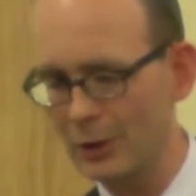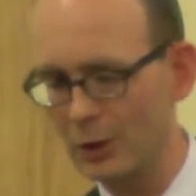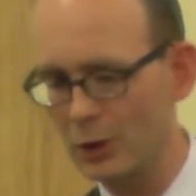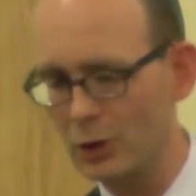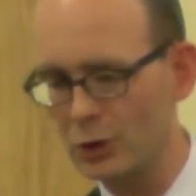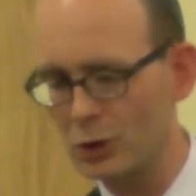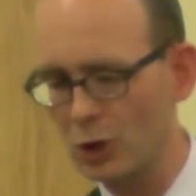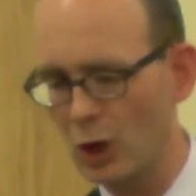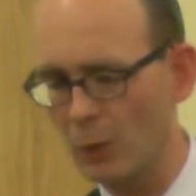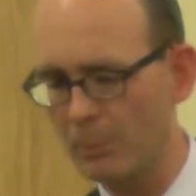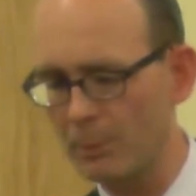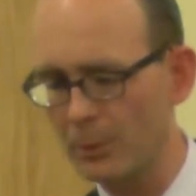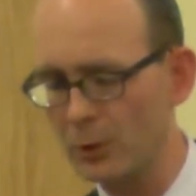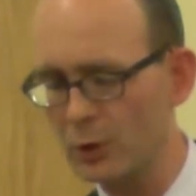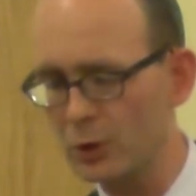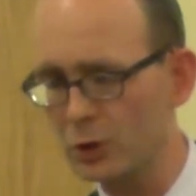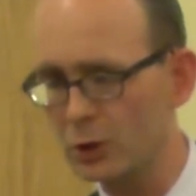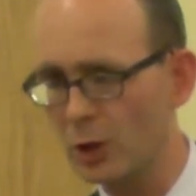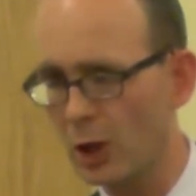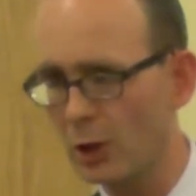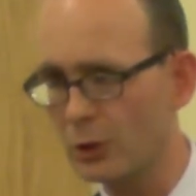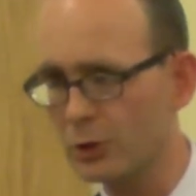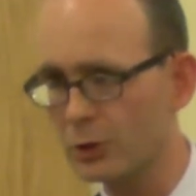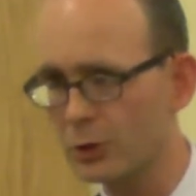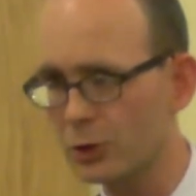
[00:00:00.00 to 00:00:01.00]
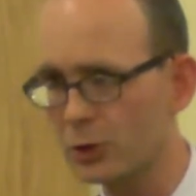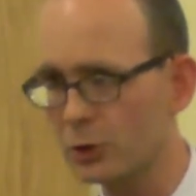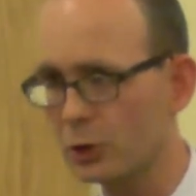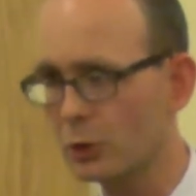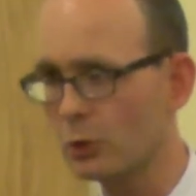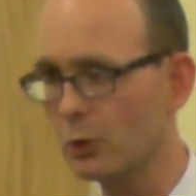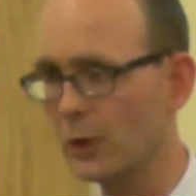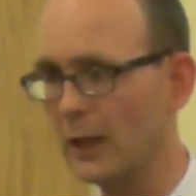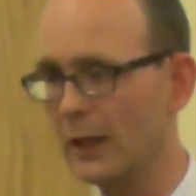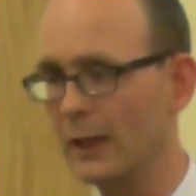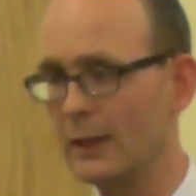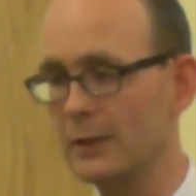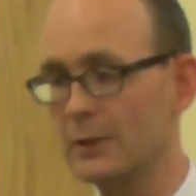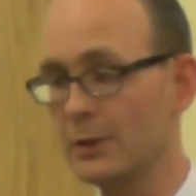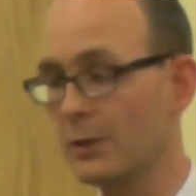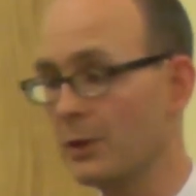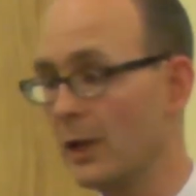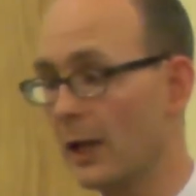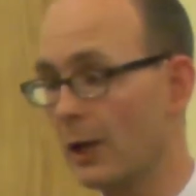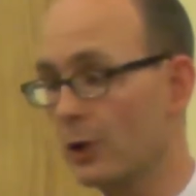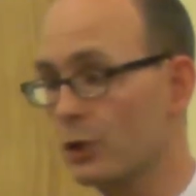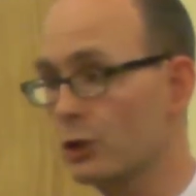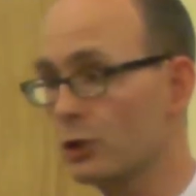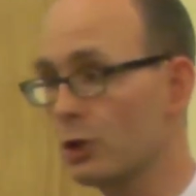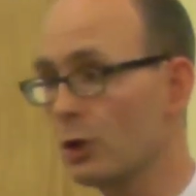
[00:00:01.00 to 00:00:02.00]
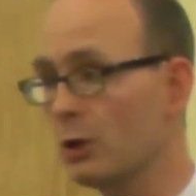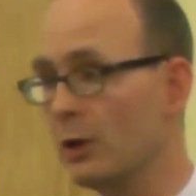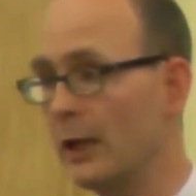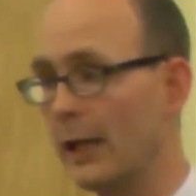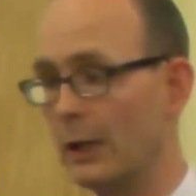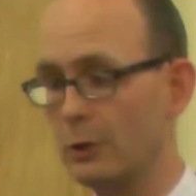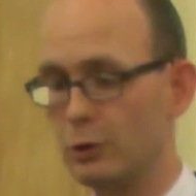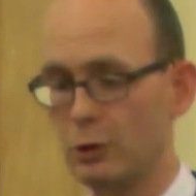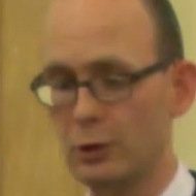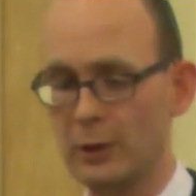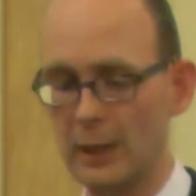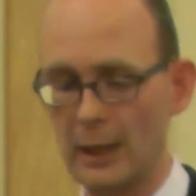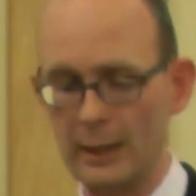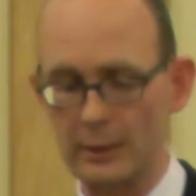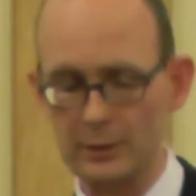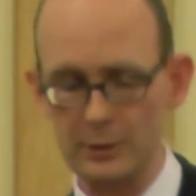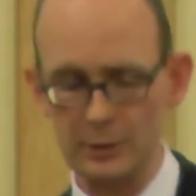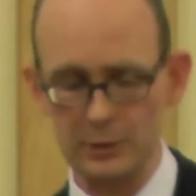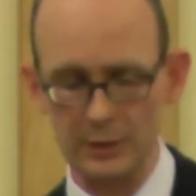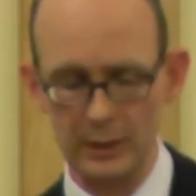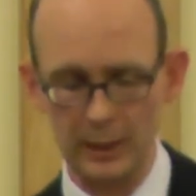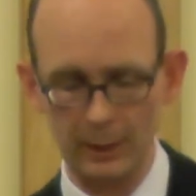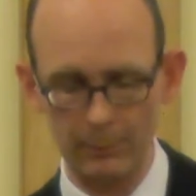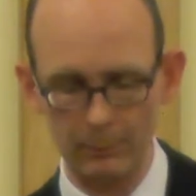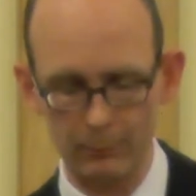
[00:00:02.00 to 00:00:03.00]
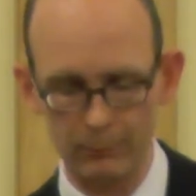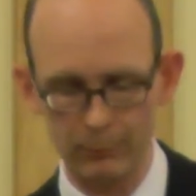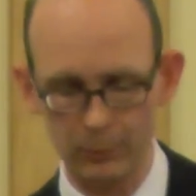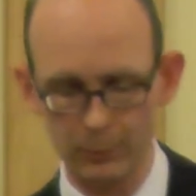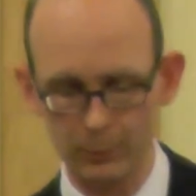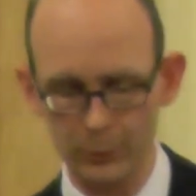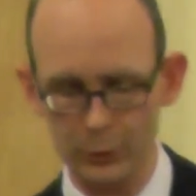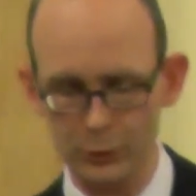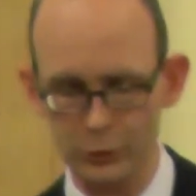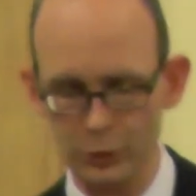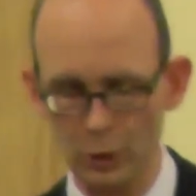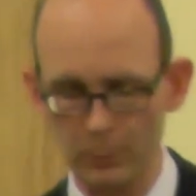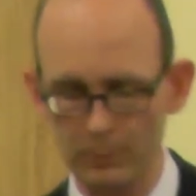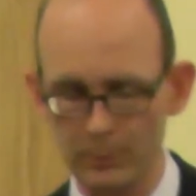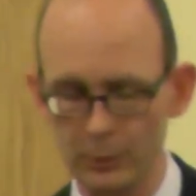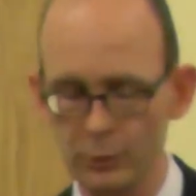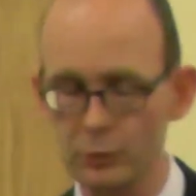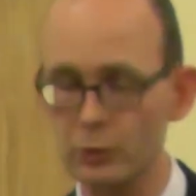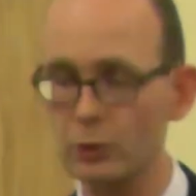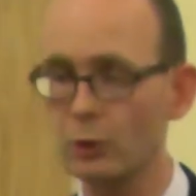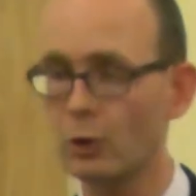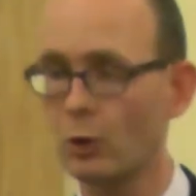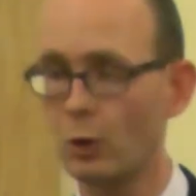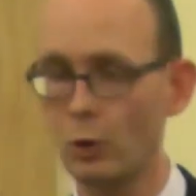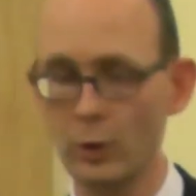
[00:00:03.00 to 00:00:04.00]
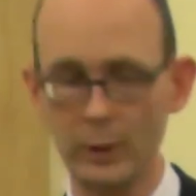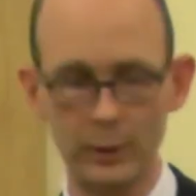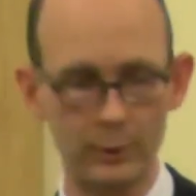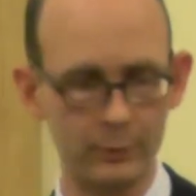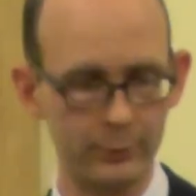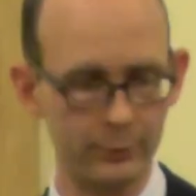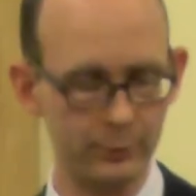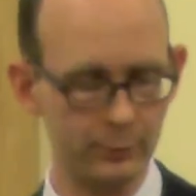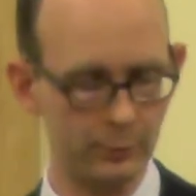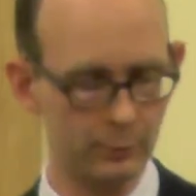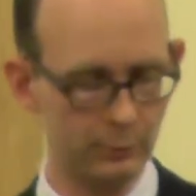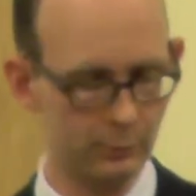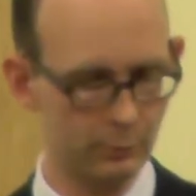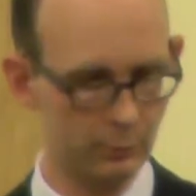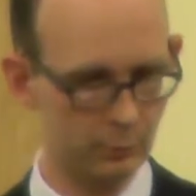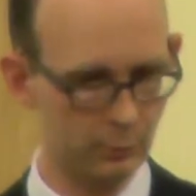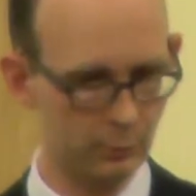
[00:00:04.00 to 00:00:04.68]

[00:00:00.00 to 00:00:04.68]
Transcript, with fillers: the serpent starts to squeeze and then it's too late. You can't escape from the serpent's coils.